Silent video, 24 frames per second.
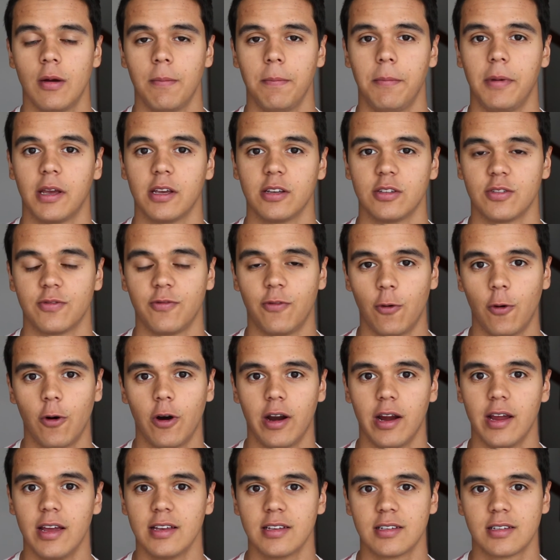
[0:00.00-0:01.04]
Because 4
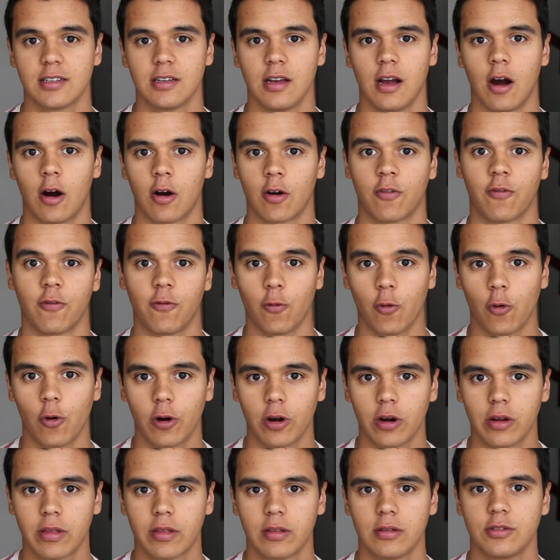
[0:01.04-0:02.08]
is our
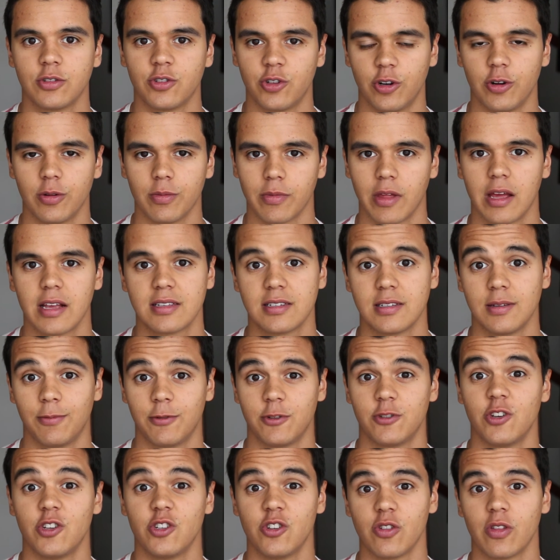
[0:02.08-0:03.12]
fourth term, that's the
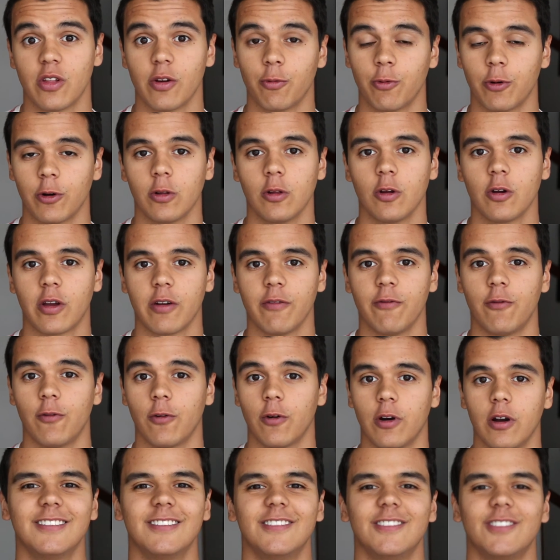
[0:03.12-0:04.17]
position that we're looking
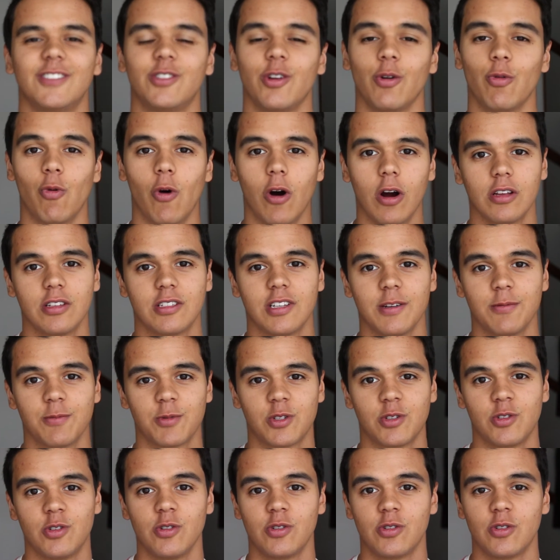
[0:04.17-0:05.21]
for. So 1
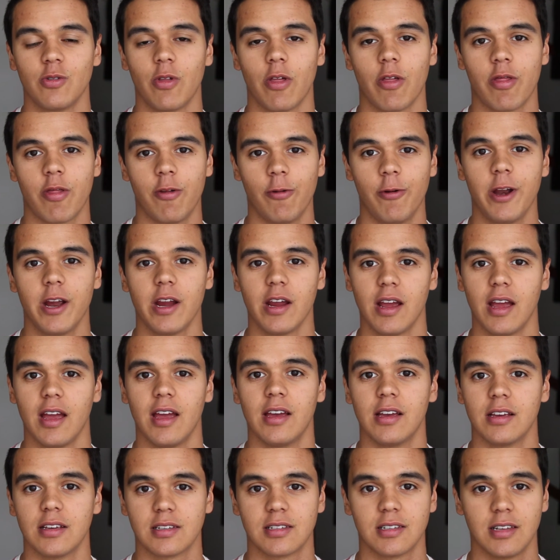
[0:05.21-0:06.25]
times 2 to the 3
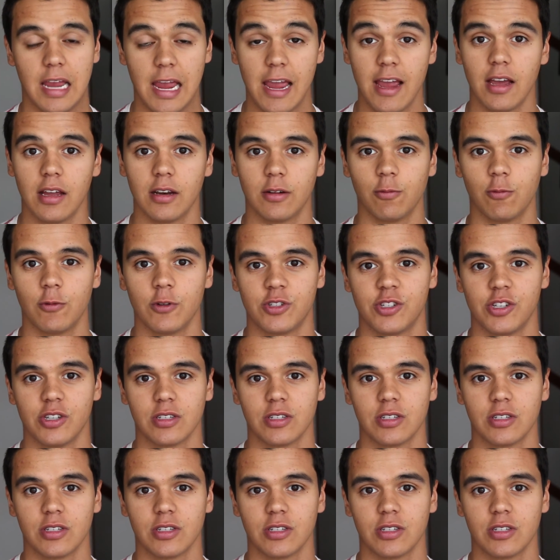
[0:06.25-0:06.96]
is 8, which